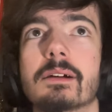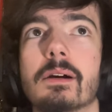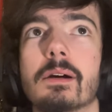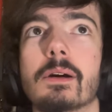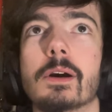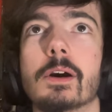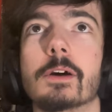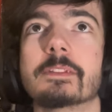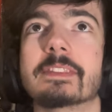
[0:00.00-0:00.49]

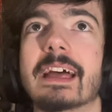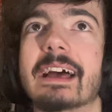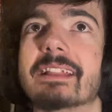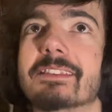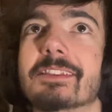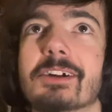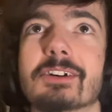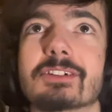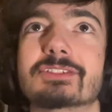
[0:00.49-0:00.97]
Oh, that
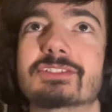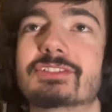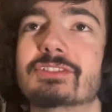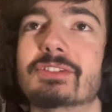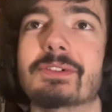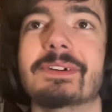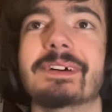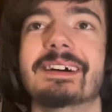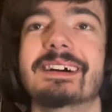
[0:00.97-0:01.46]
last
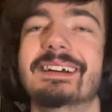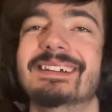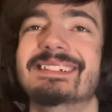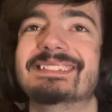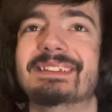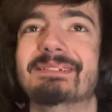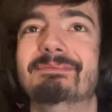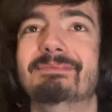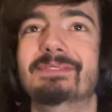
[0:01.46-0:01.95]
shot.
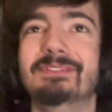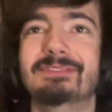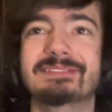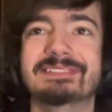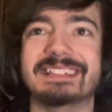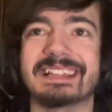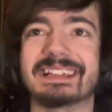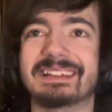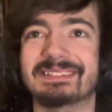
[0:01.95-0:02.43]
The
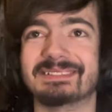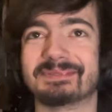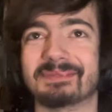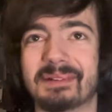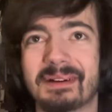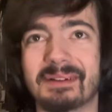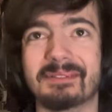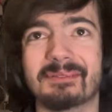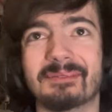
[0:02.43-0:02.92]
music as
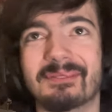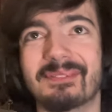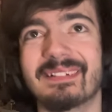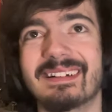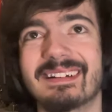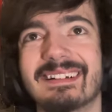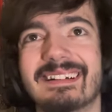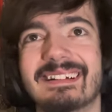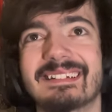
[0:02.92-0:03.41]
well.
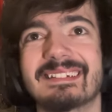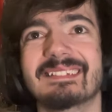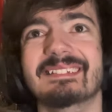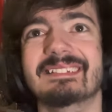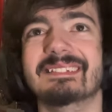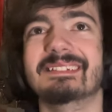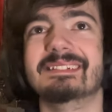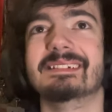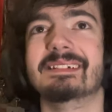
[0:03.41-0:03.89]

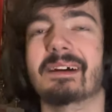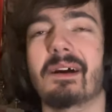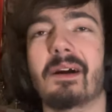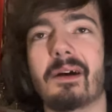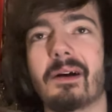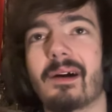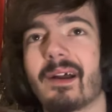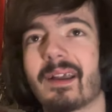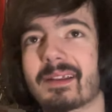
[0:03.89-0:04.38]

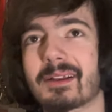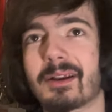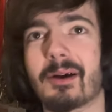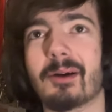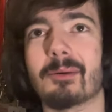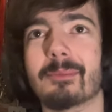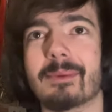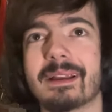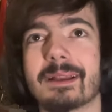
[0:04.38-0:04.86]
Oh, I
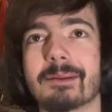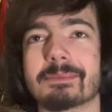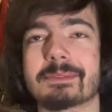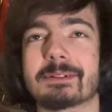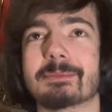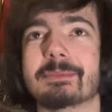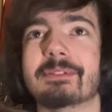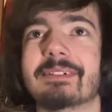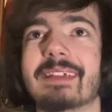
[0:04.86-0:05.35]
can't wait. I'm going
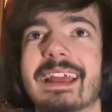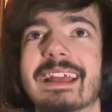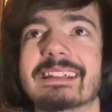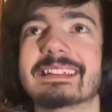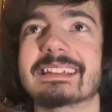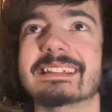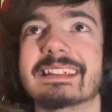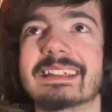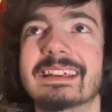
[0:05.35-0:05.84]
to be
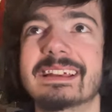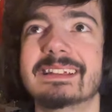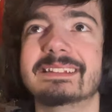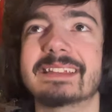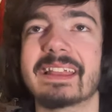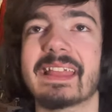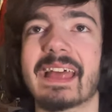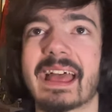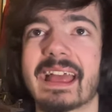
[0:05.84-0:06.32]
reacting
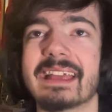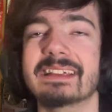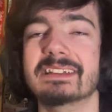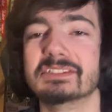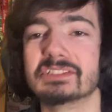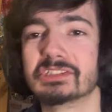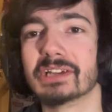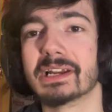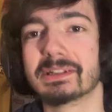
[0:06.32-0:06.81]
to that
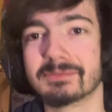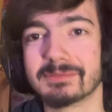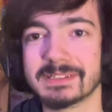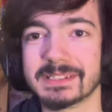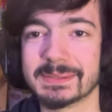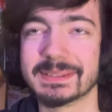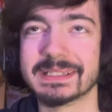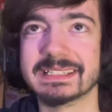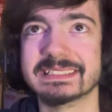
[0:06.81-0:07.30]
January
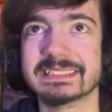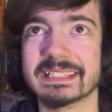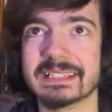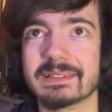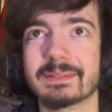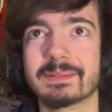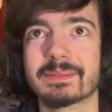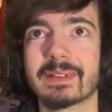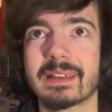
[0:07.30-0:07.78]

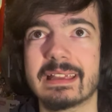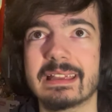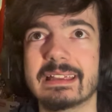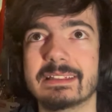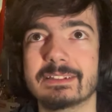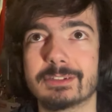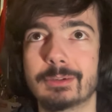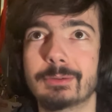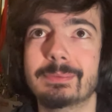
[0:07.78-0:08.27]
twenty-sixth,
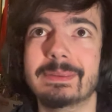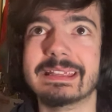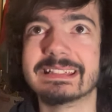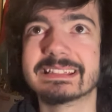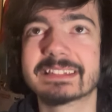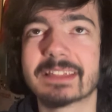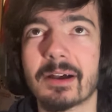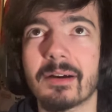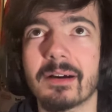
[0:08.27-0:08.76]
two
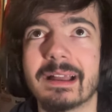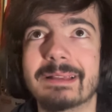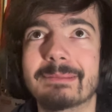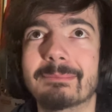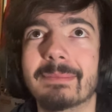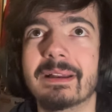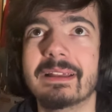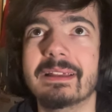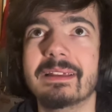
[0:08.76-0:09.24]
weeks
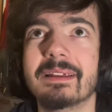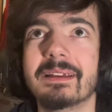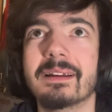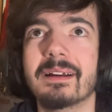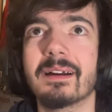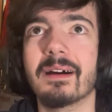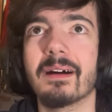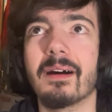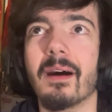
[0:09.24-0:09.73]
time.
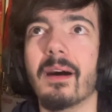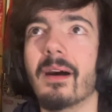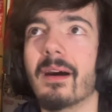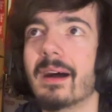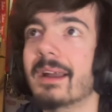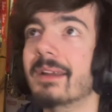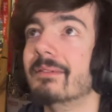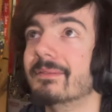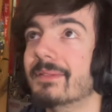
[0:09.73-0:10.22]

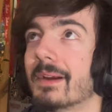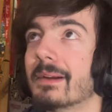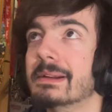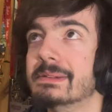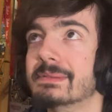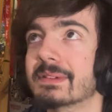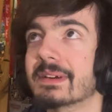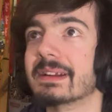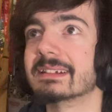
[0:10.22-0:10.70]
I am very,
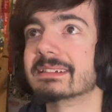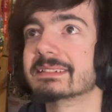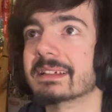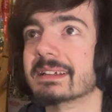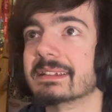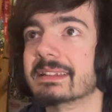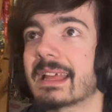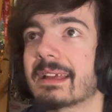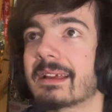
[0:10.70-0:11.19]
very
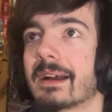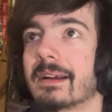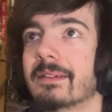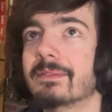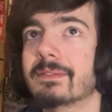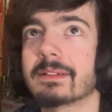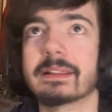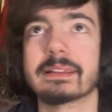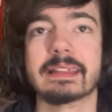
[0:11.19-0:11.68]
excited. That, I
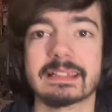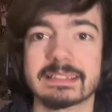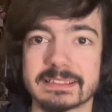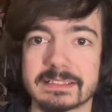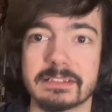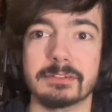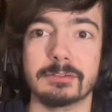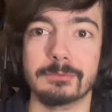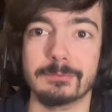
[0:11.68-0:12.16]
feel like that's
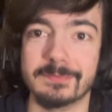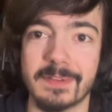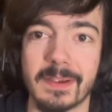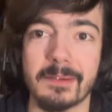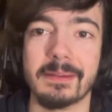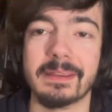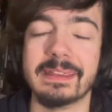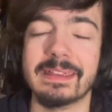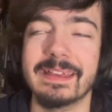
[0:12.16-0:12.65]
going to do
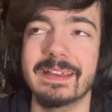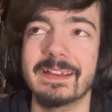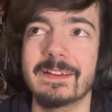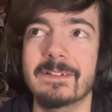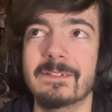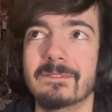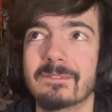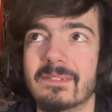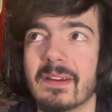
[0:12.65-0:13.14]
very,
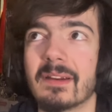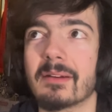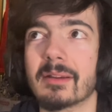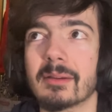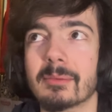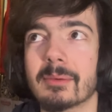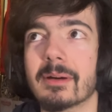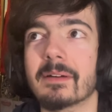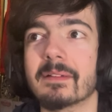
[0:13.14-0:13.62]

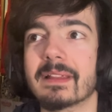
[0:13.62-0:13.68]
very well.